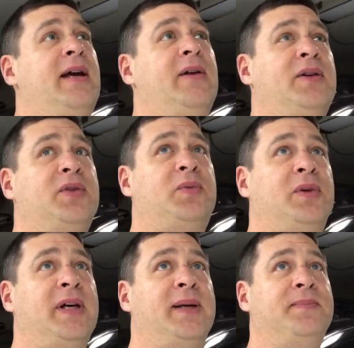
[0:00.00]
and it's
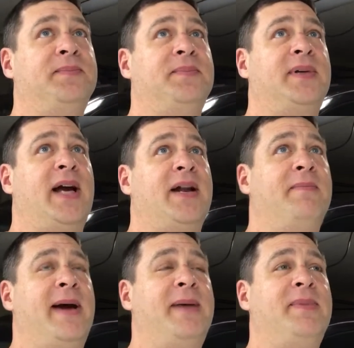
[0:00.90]
really kind
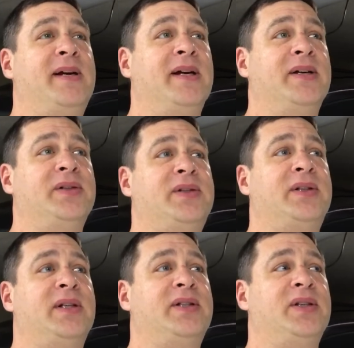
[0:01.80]
of bad
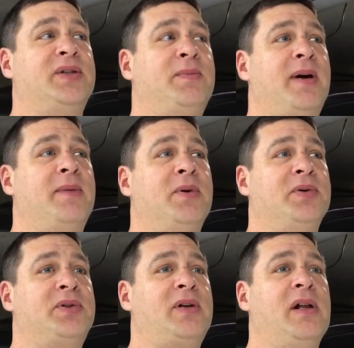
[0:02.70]
because this is my
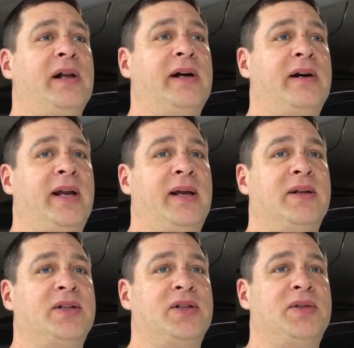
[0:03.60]
most clarity.
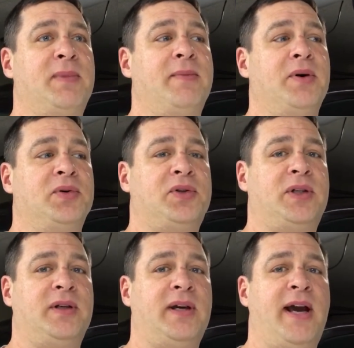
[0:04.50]
This is my
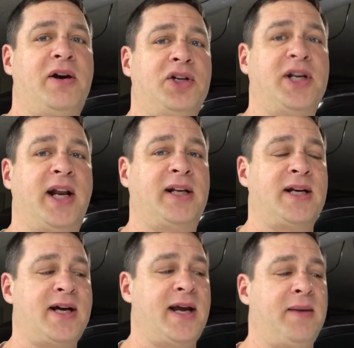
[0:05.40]
most energetic
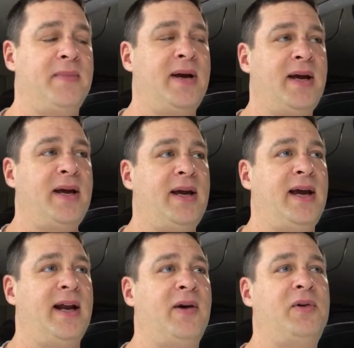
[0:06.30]
time
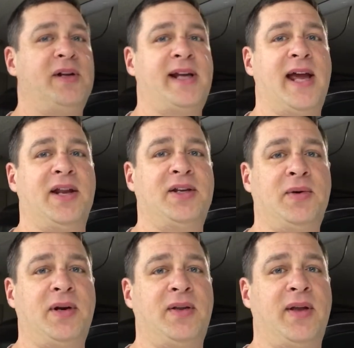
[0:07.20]
and I really can't
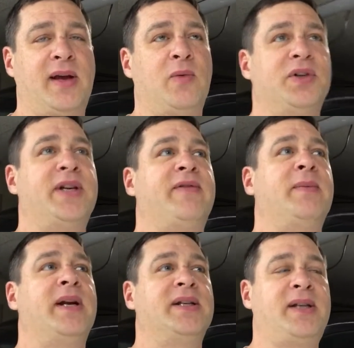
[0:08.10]
do anything. Once
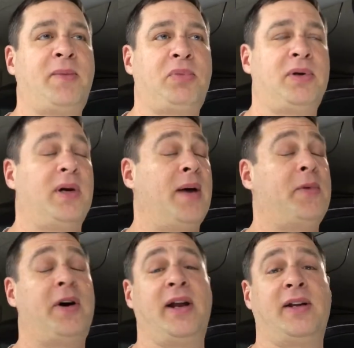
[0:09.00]
everybody's up,
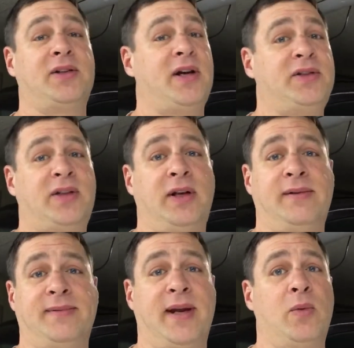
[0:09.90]
I'm already
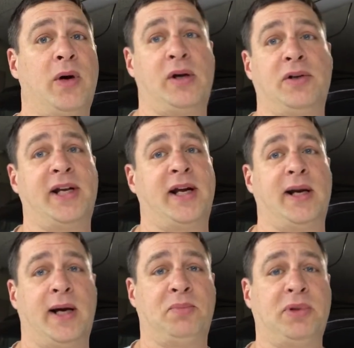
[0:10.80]
exhausted and want to go take a
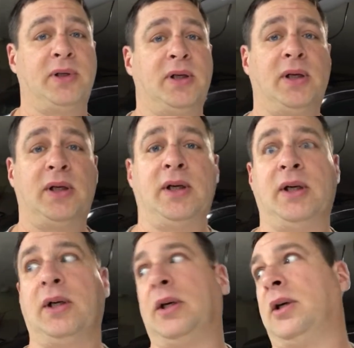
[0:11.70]
nap.
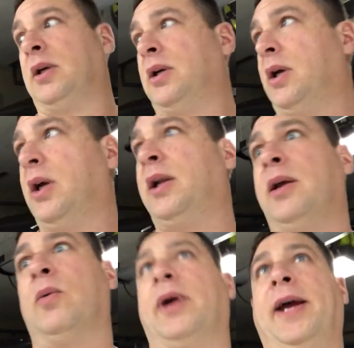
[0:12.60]

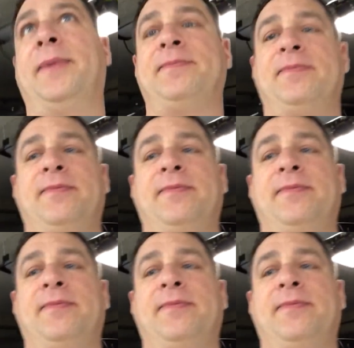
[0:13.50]
Anyway,